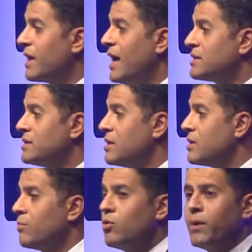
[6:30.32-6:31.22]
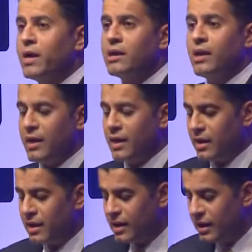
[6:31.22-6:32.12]
accessing the mobile
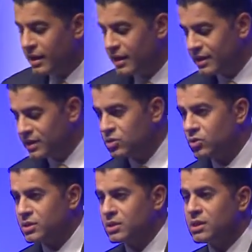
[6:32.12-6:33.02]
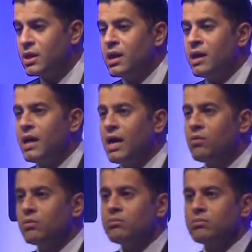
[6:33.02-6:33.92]
resources.
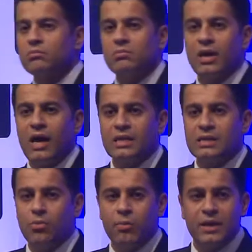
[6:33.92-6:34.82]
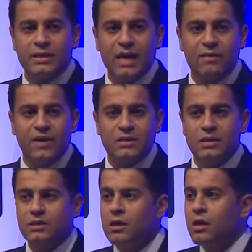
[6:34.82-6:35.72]
Now, as the mobility
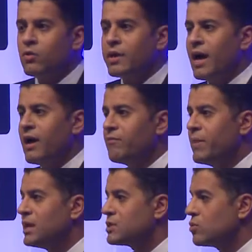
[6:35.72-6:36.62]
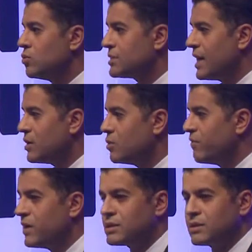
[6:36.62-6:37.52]
advances, we have many schools and
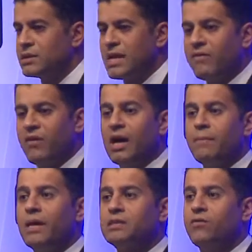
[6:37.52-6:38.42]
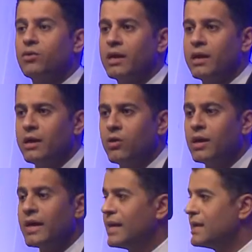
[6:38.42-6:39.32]
universities have iPads for
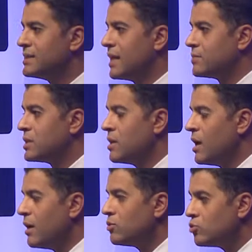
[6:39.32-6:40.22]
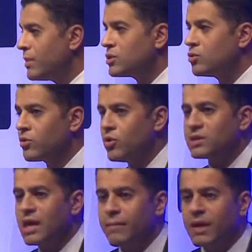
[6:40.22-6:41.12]
online exams. I want to make sure
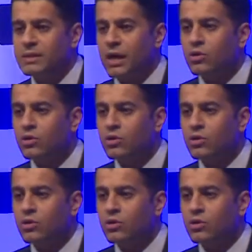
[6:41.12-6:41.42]
those iPads are